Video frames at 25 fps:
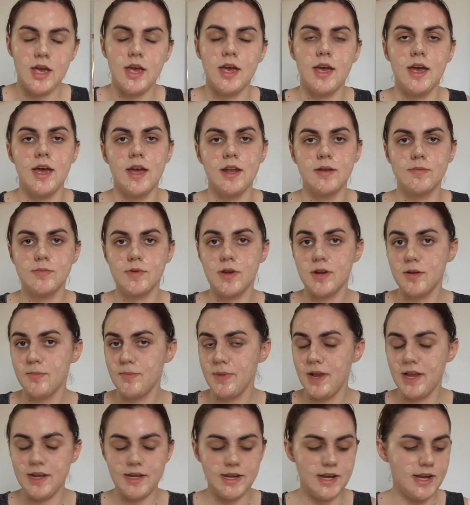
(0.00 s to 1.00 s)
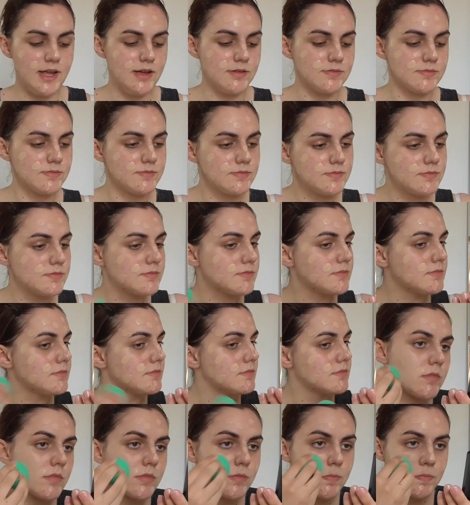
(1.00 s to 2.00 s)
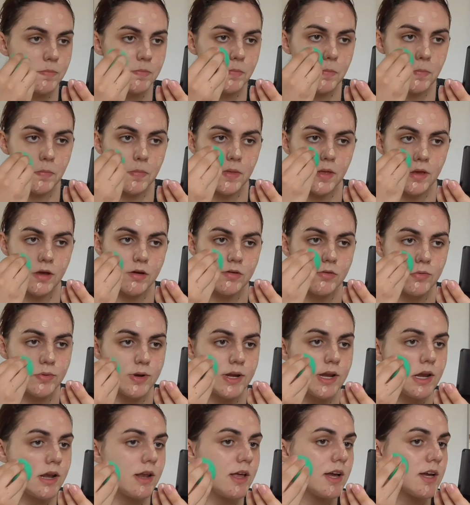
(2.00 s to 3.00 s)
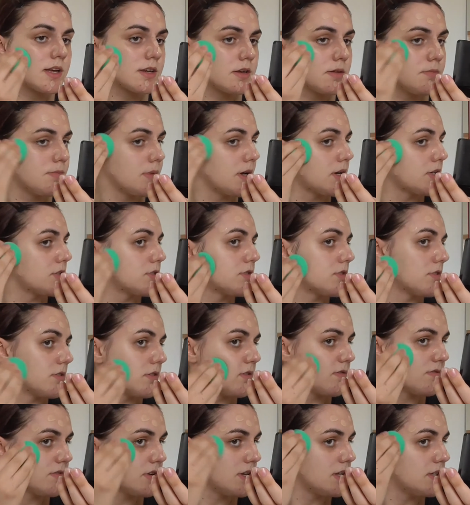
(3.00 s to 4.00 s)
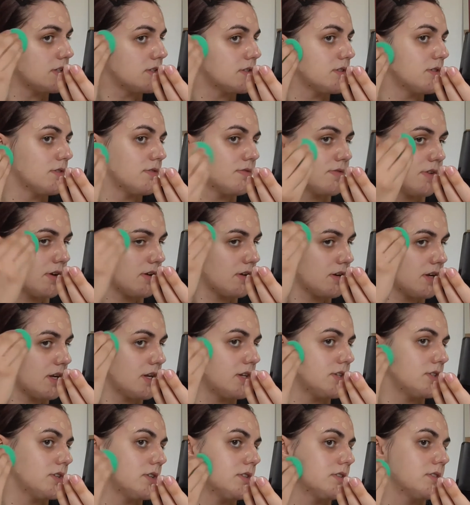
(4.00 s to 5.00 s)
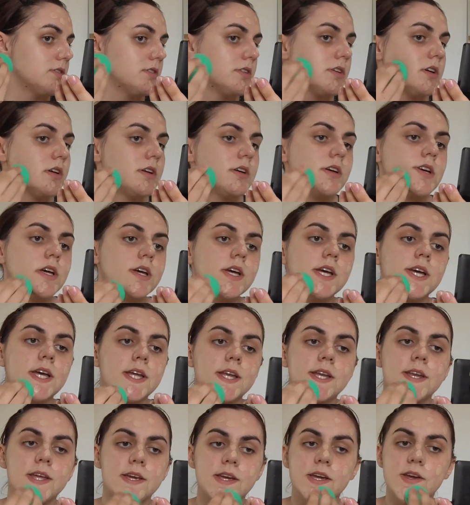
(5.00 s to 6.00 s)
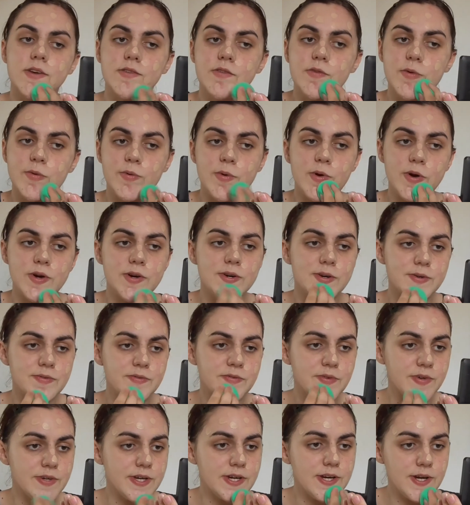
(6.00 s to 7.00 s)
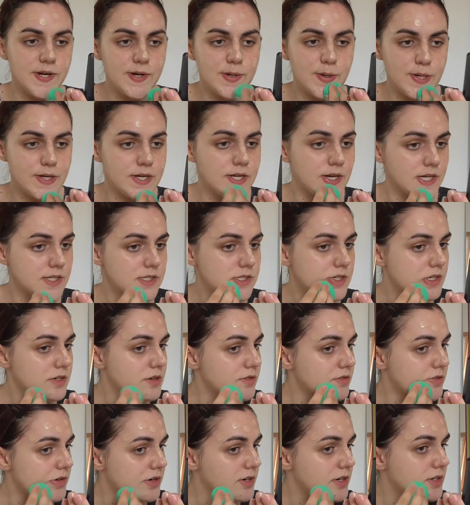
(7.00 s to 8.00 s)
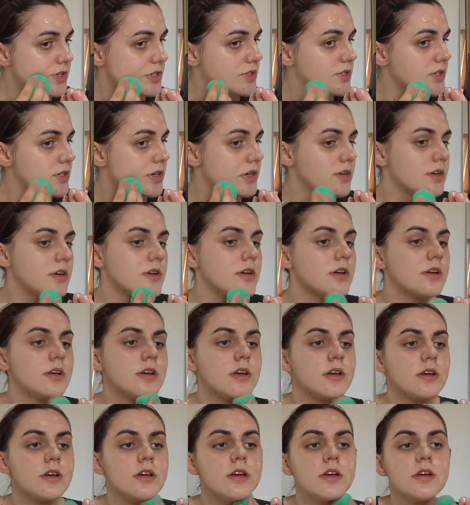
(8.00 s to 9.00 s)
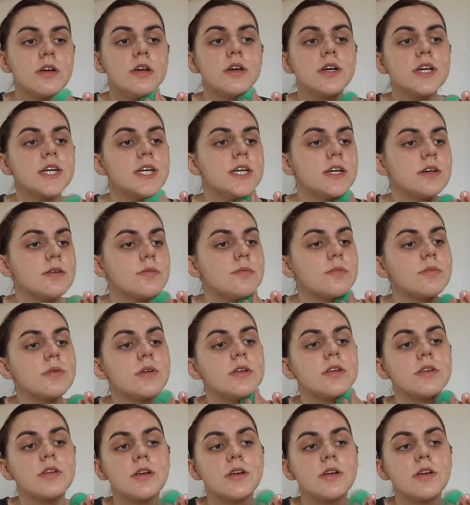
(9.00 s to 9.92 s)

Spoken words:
and I'm gonna blend it out. I really like the mixture of these two foundations. They give for very nice coverage, but